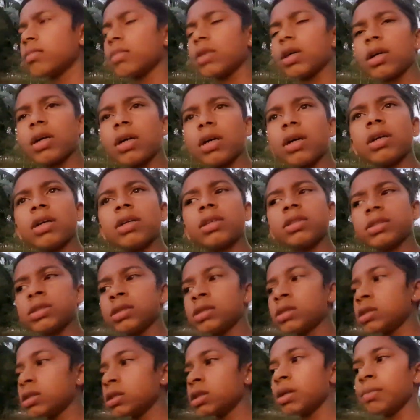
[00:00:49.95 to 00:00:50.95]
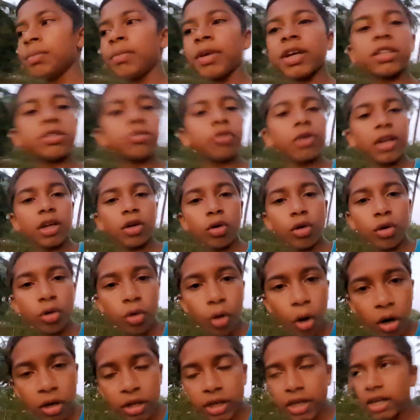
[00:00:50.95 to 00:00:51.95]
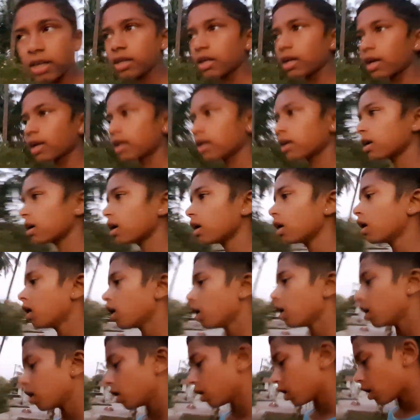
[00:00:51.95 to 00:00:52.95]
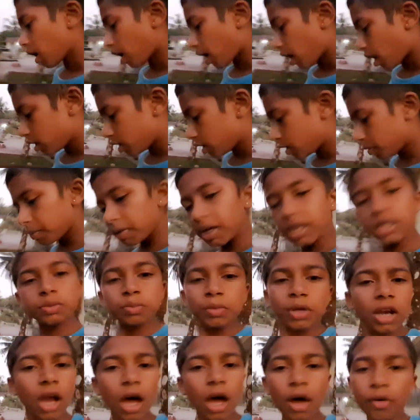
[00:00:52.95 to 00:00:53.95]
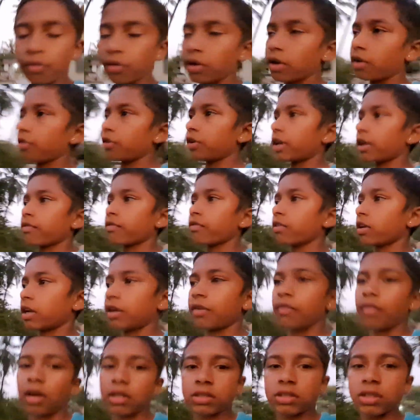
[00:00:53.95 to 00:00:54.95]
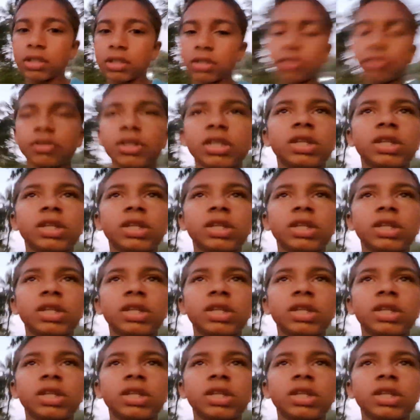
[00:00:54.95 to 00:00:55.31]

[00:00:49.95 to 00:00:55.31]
He makes very good content and he makes me laugh every time when I watch these